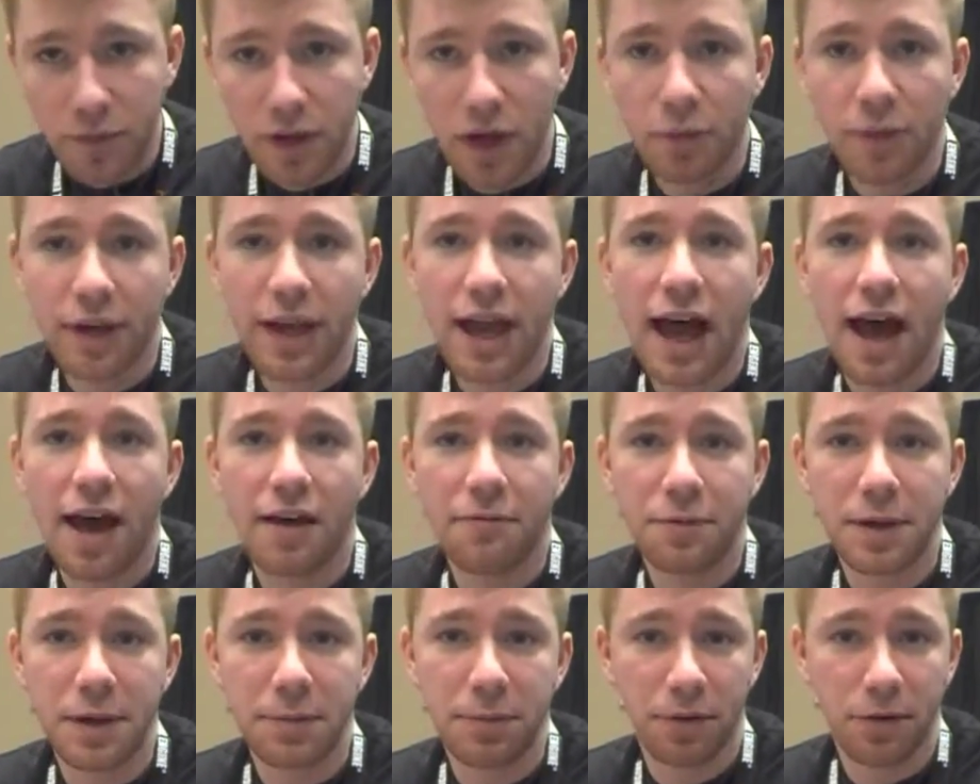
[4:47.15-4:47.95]
We
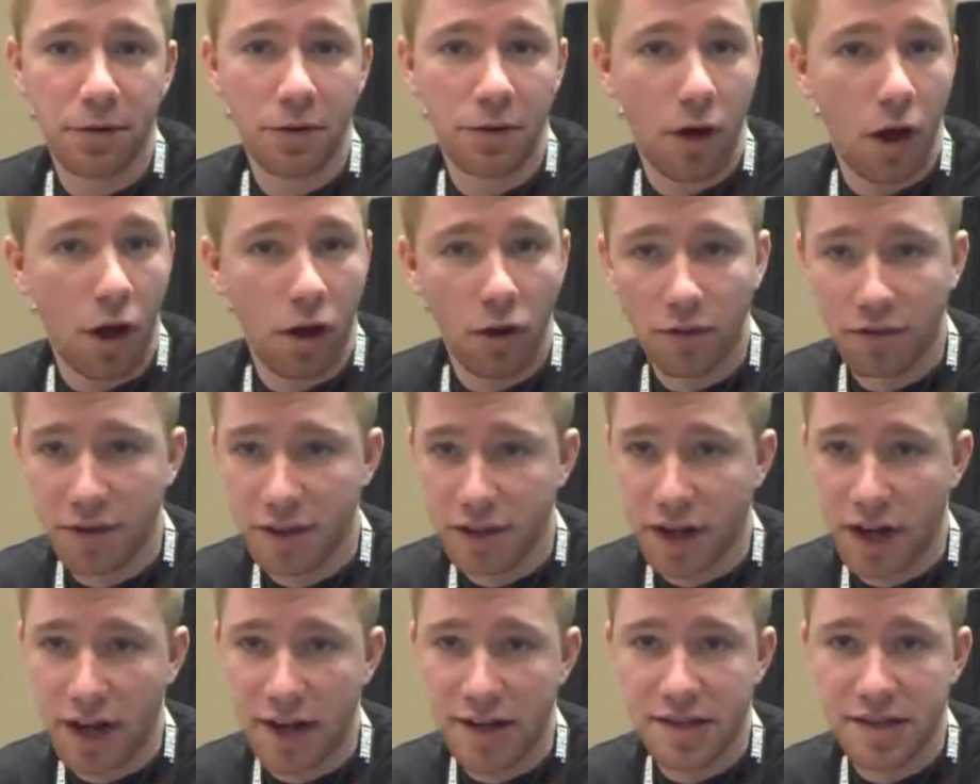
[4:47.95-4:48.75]
have people all over
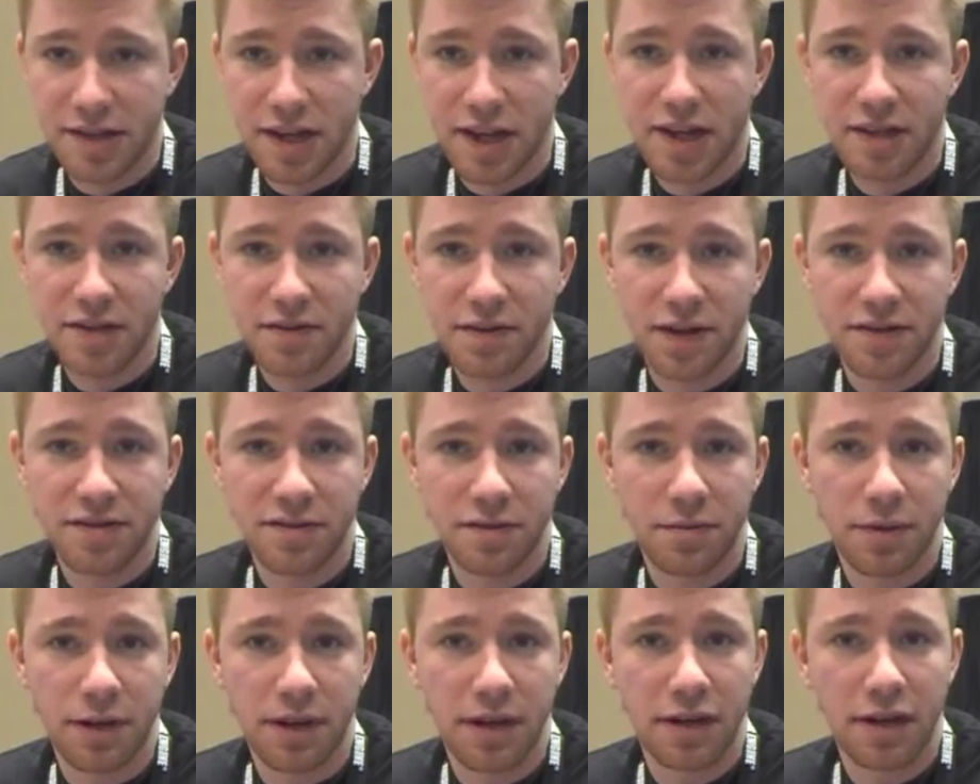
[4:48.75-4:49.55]
the United States. We have
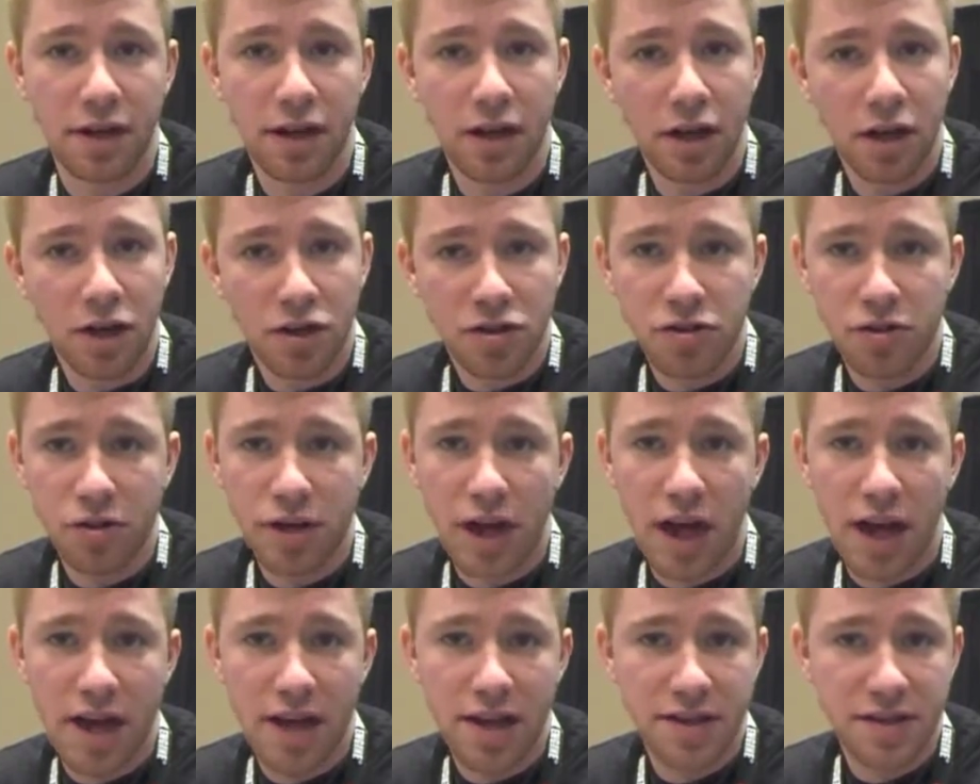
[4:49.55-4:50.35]
2
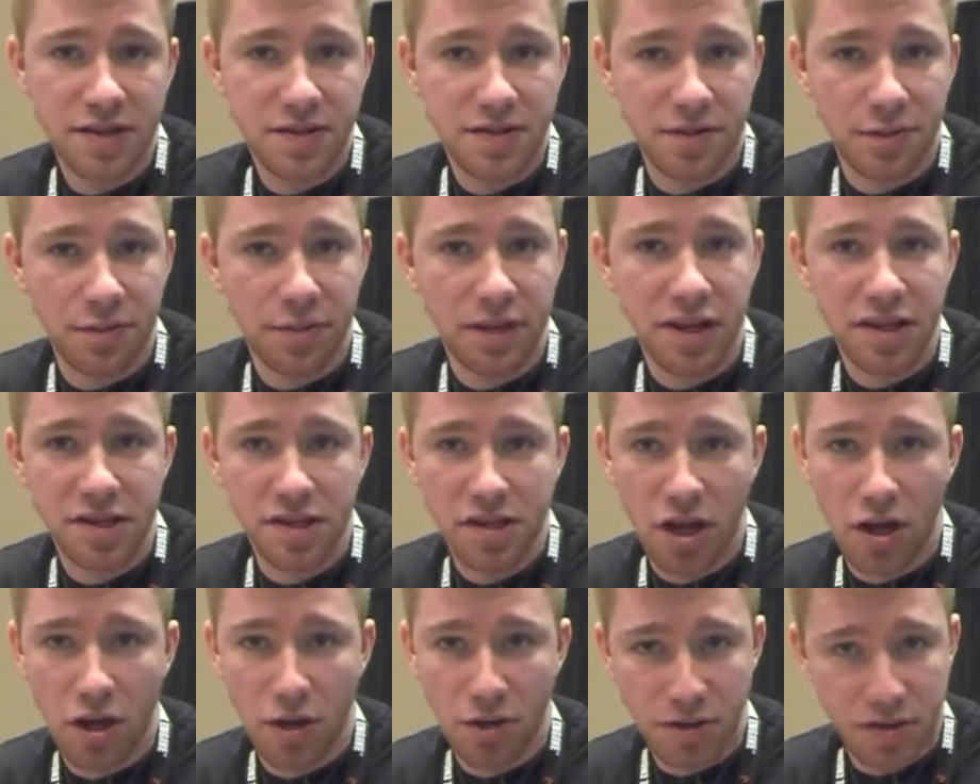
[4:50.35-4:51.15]
guys from the
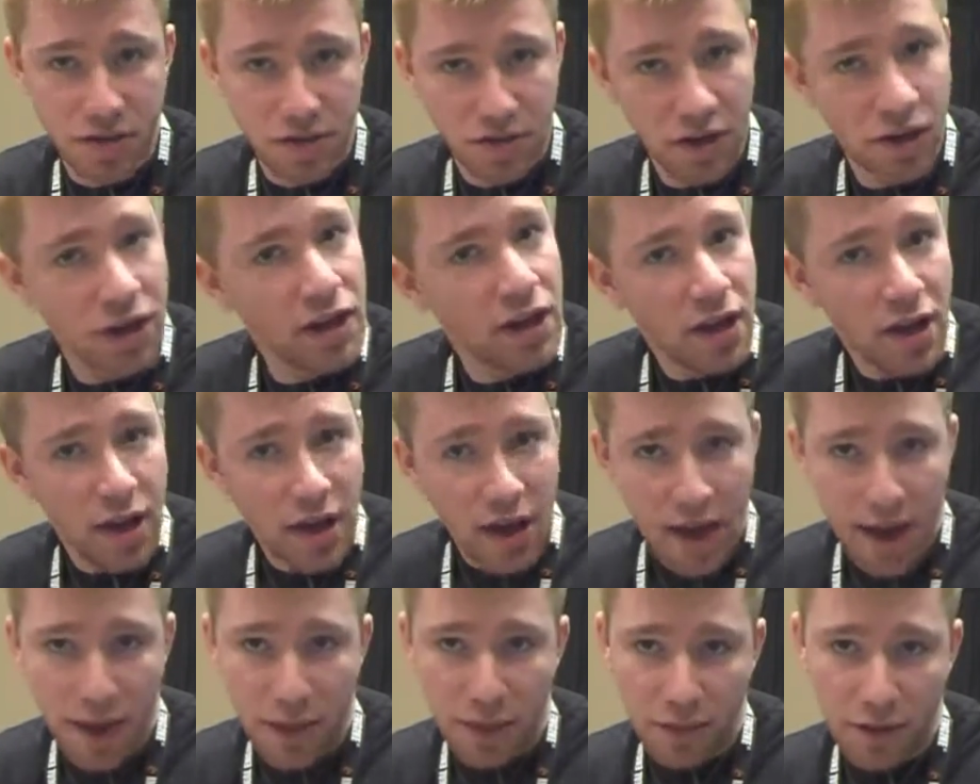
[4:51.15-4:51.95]
East Coast
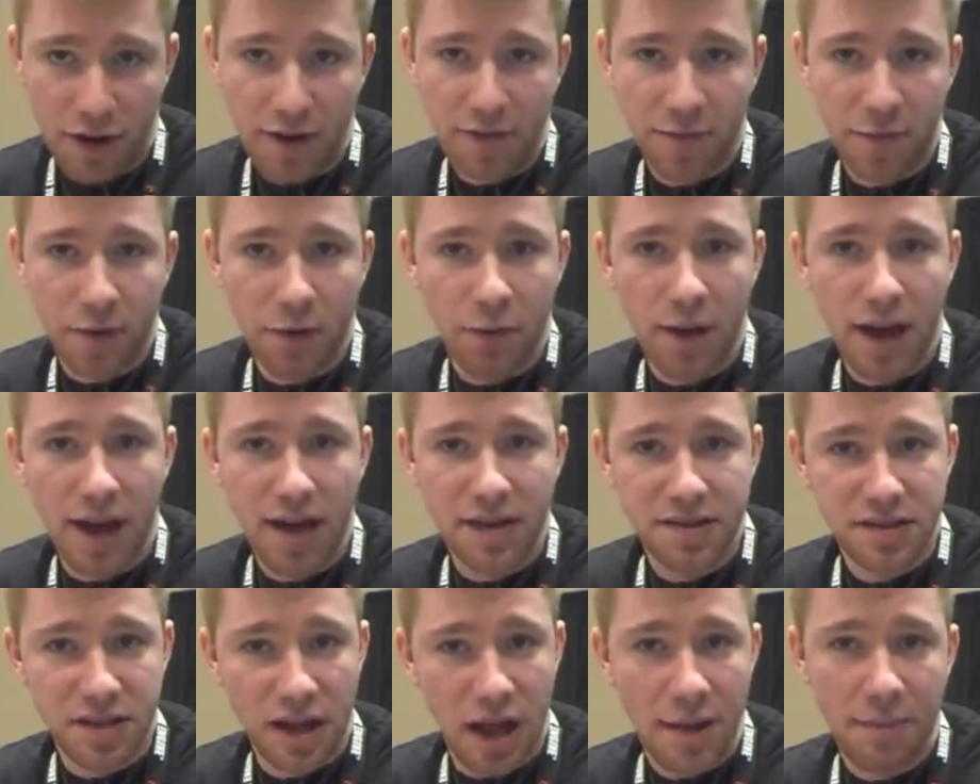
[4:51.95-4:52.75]
and 3 from the
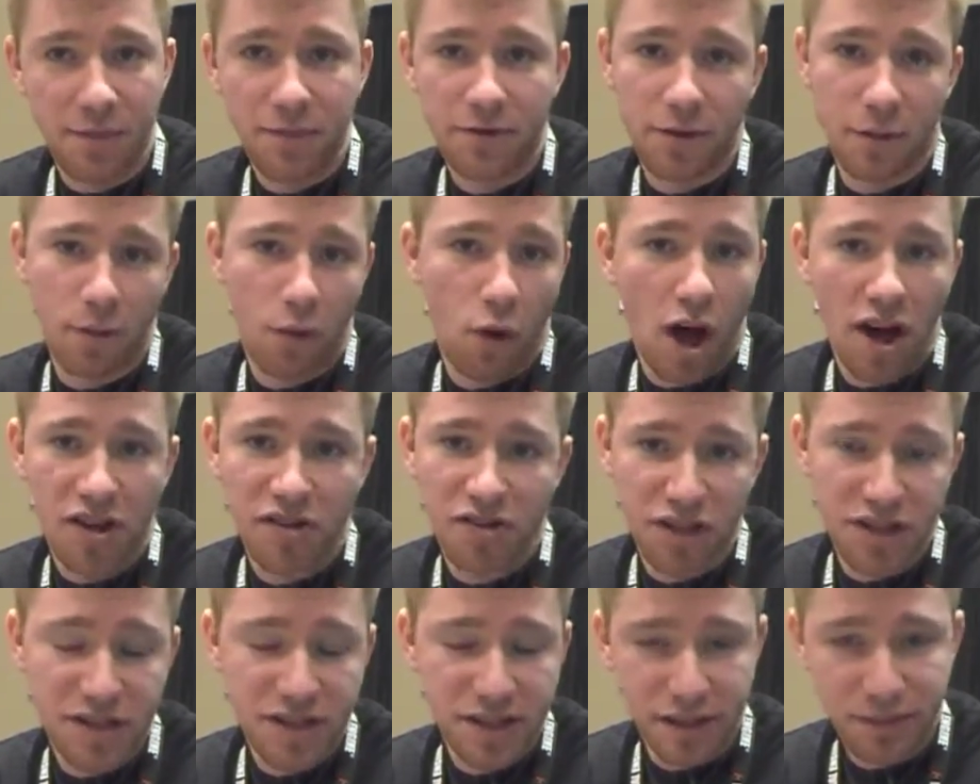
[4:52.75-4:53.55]
West. I'm from
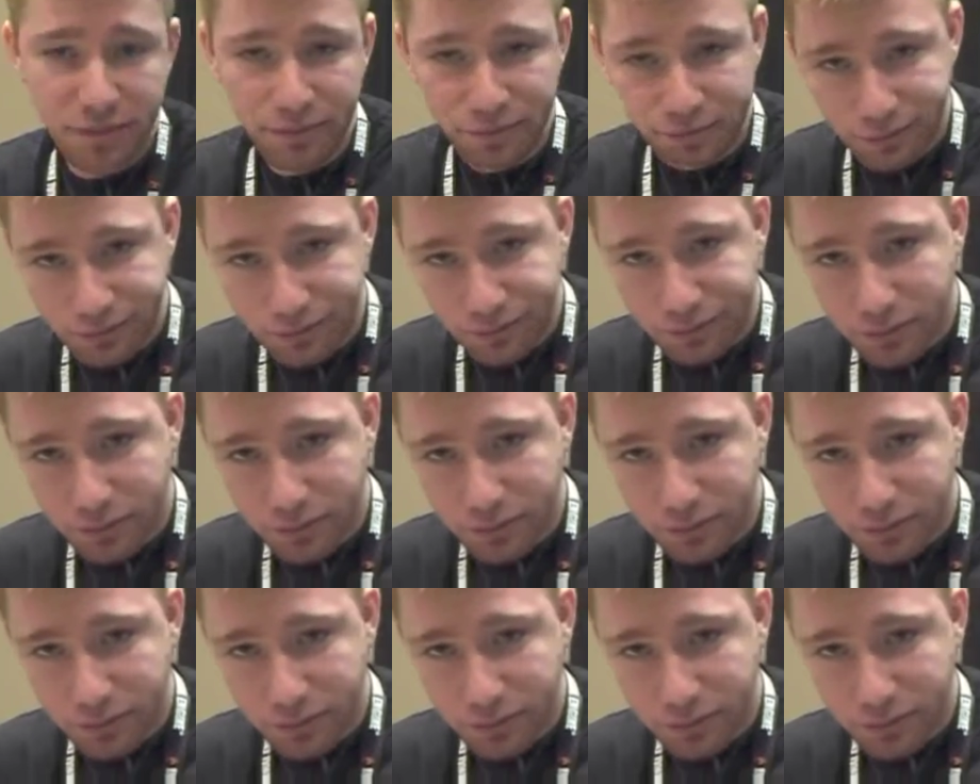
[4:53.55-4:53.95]
Washington.